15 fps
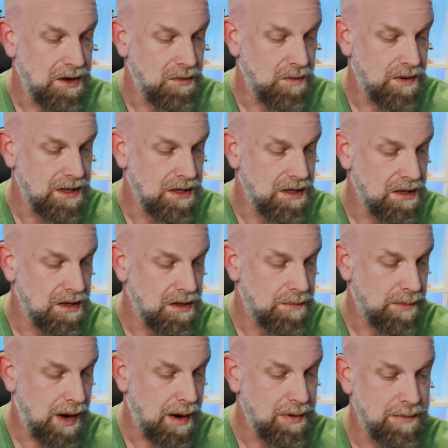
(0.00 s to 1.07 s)
will
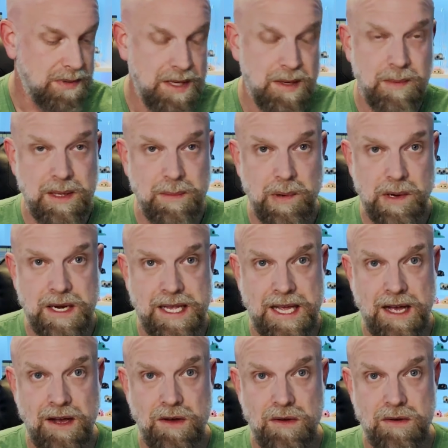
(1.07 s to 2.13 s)
probably be putting
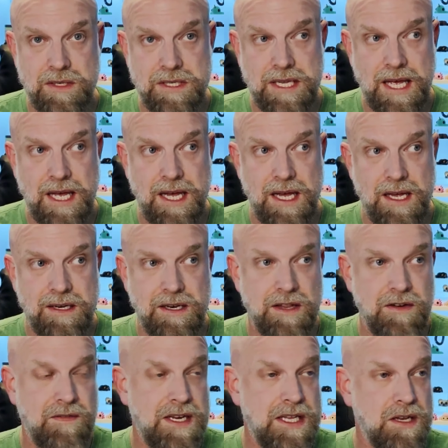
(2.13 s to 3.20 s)
out
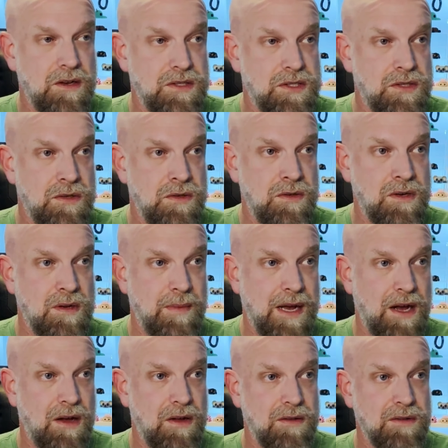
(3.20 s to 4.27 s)
another video soon
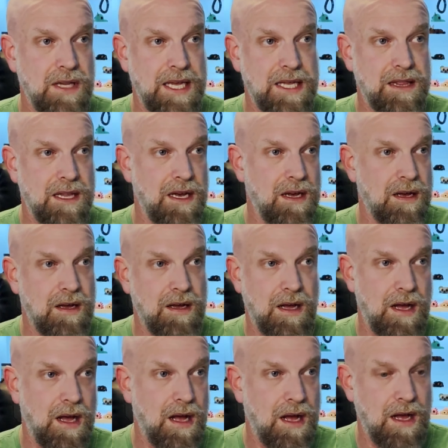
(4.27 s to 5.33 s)
about like the
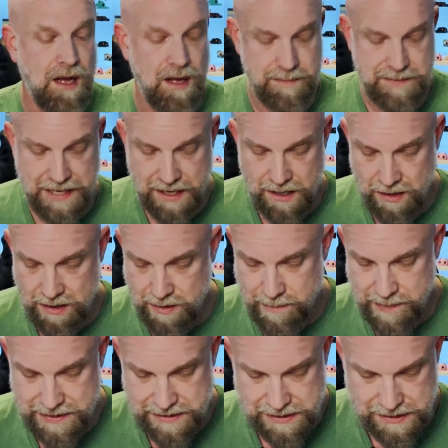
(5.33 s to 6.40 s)
update on our
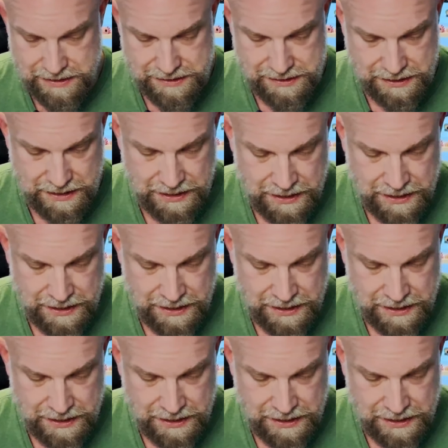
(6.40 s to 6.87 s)
business and